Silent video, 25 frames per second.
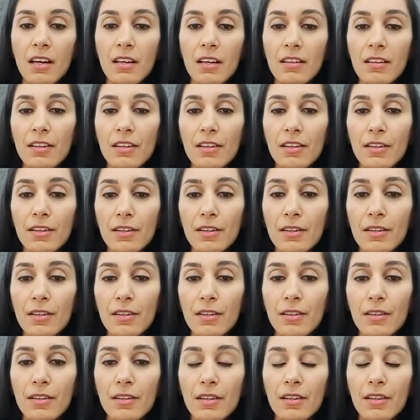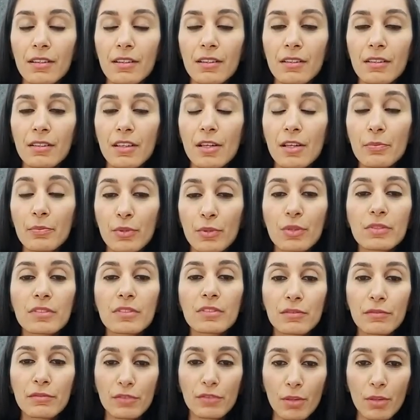
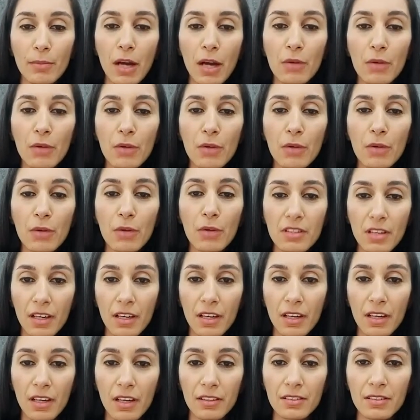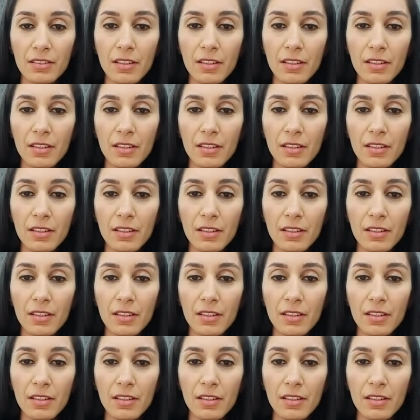imported from outside.